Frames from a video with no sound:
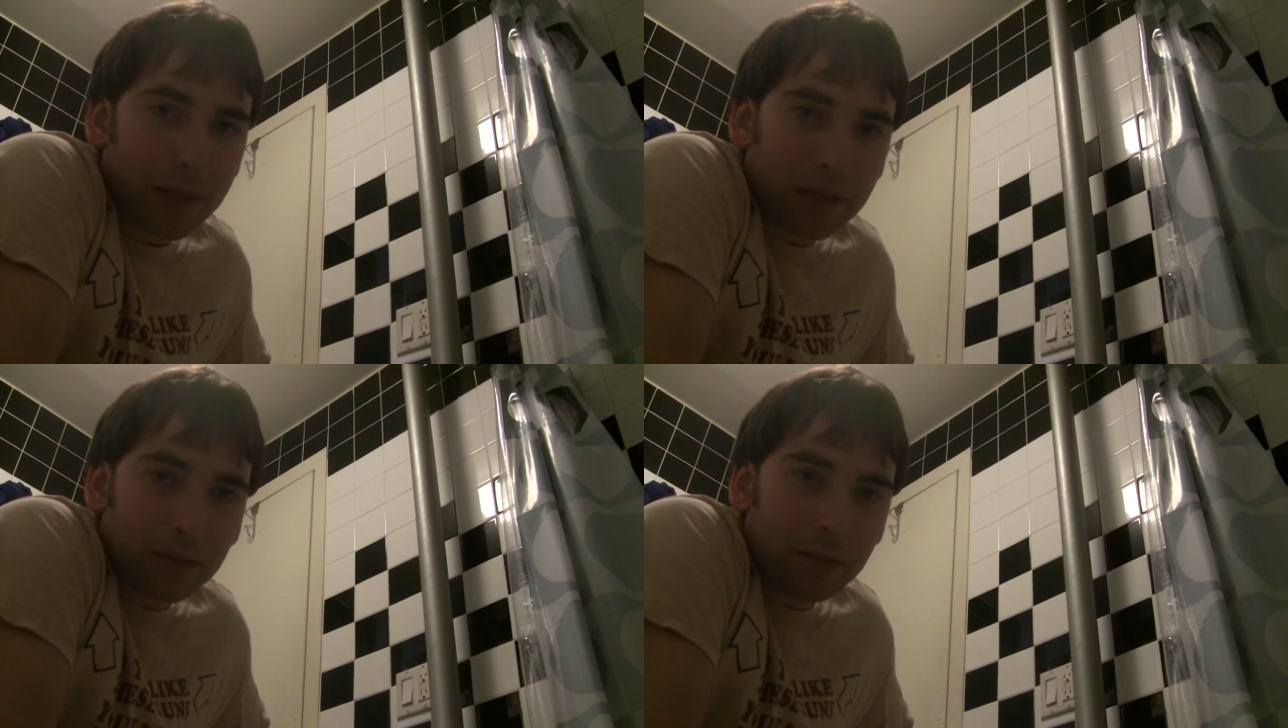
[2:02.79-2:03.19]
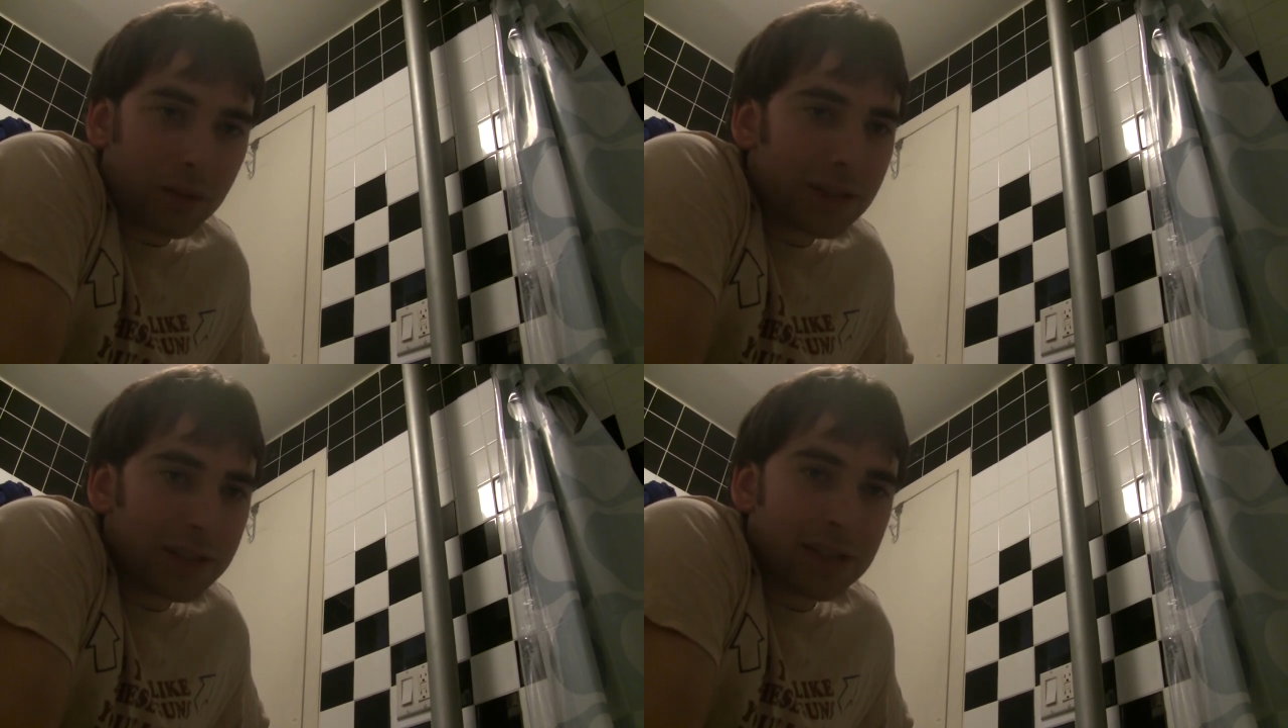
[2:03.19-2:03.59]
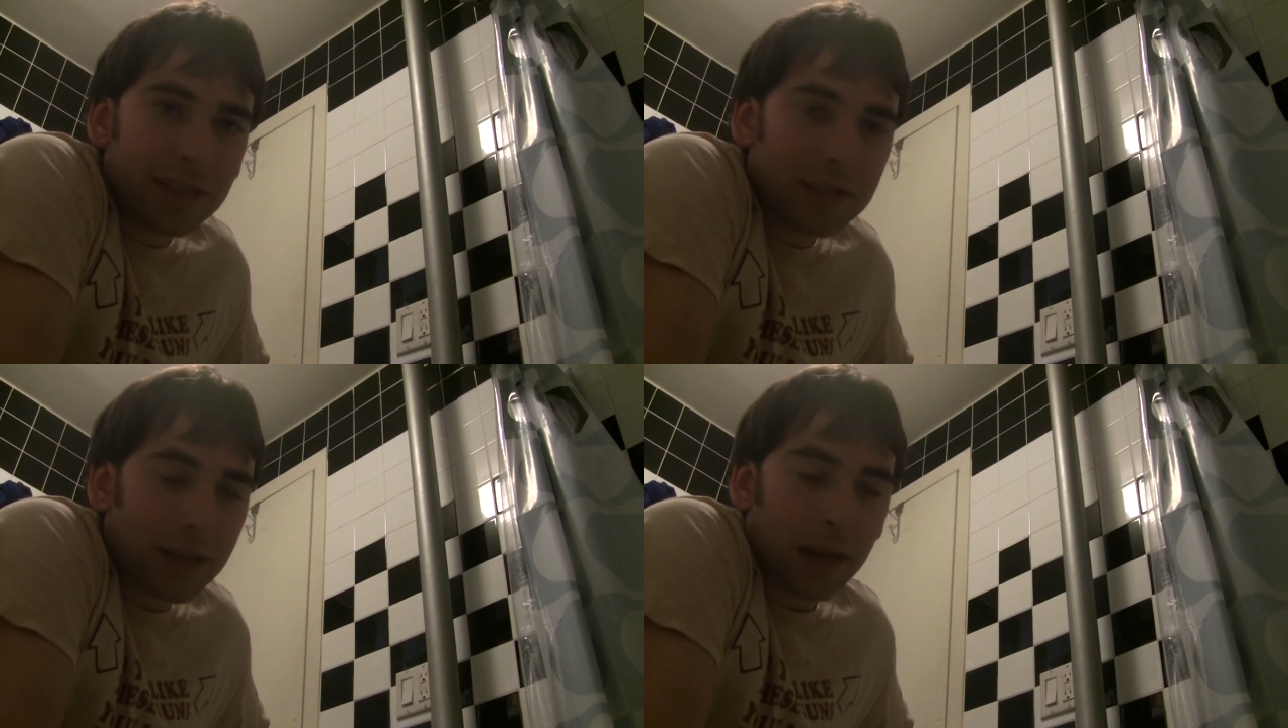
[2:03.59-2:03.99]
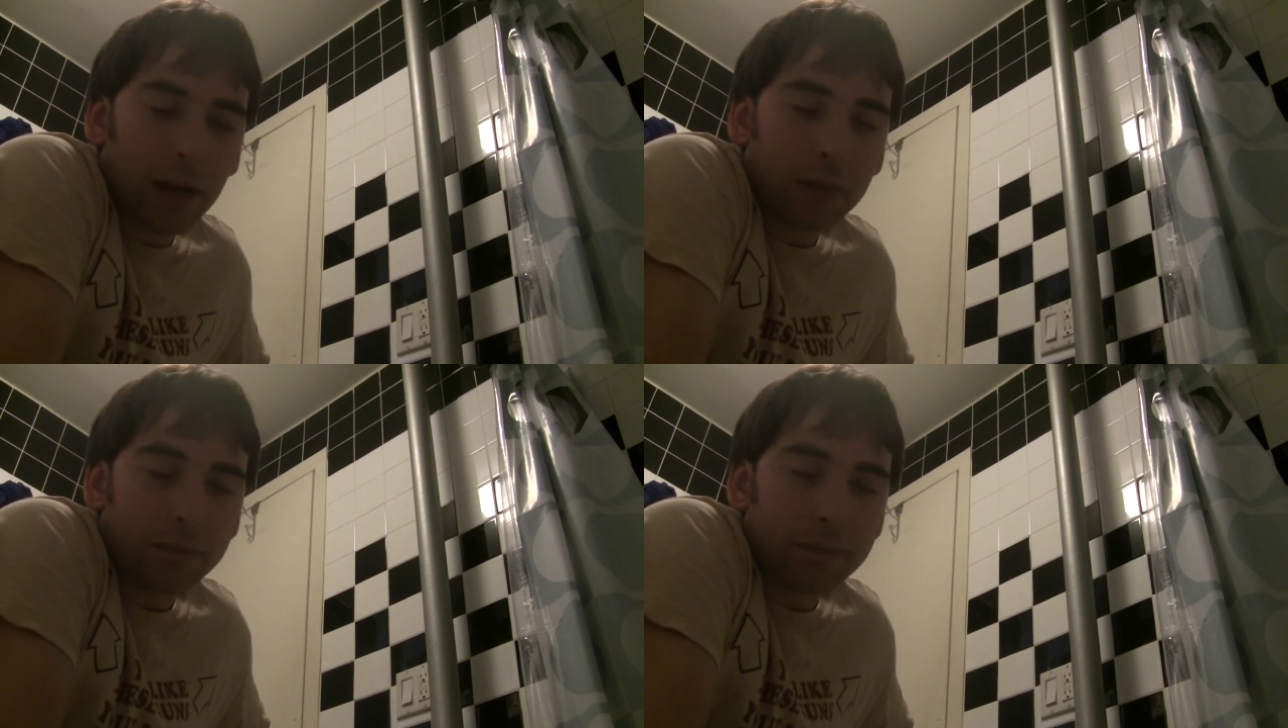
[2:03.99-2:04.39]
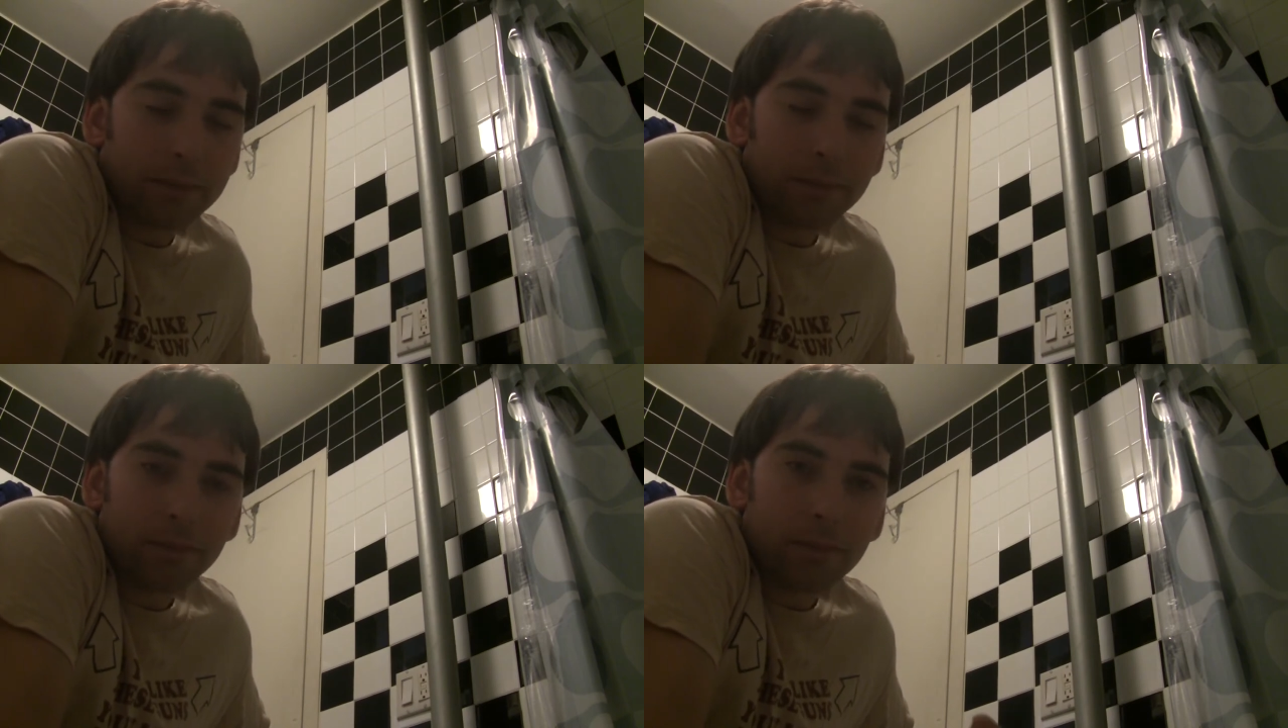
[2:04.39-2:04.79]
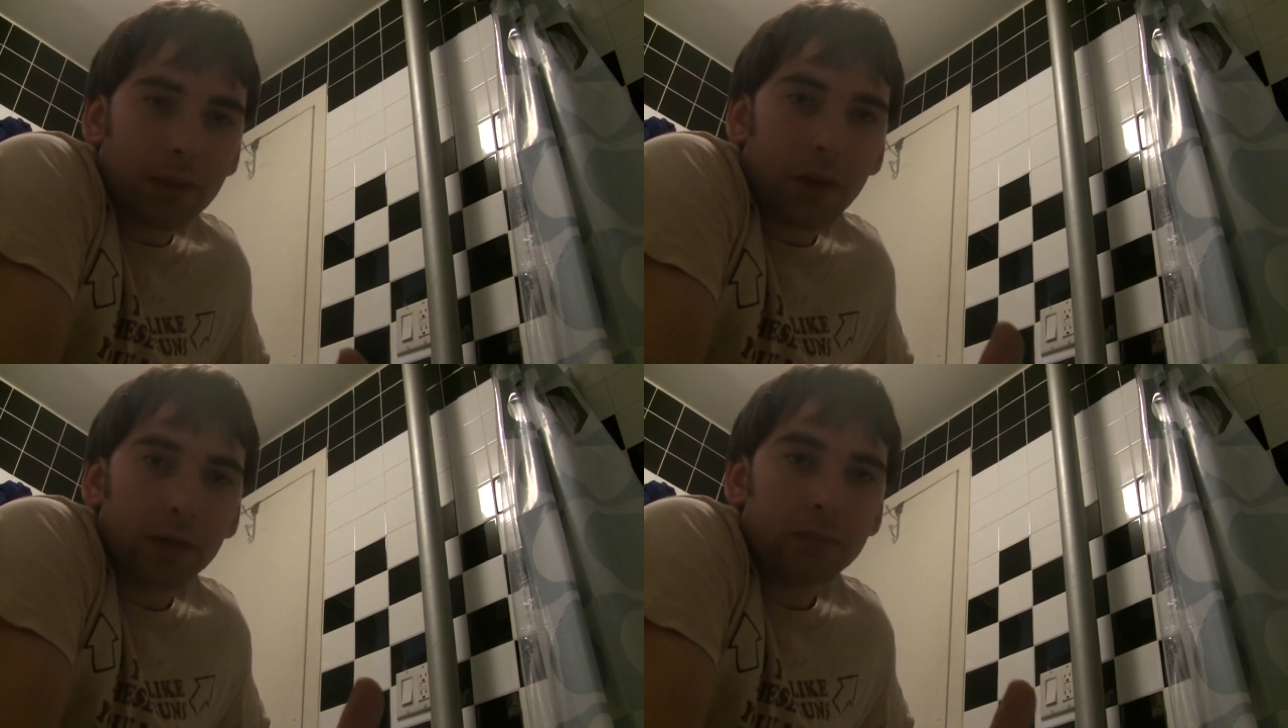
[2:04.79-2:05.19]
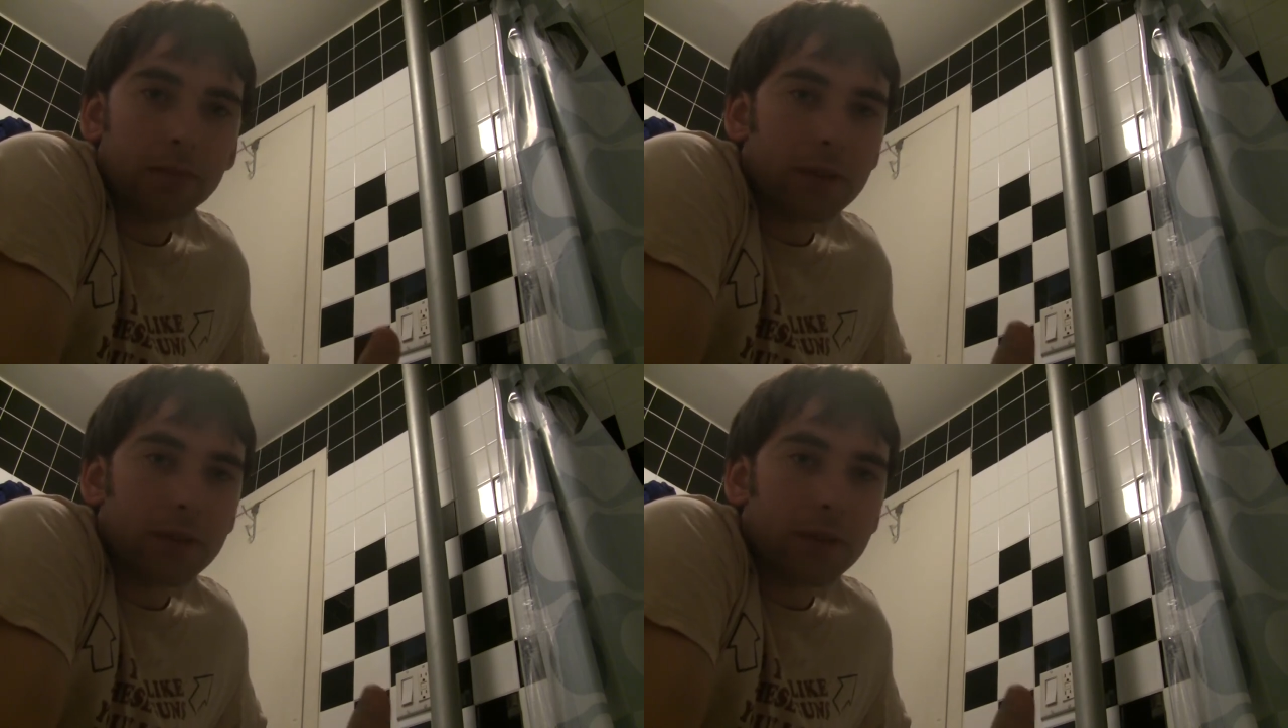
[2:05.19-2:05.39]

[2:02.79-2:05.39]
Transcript: but what is this going to help? You know,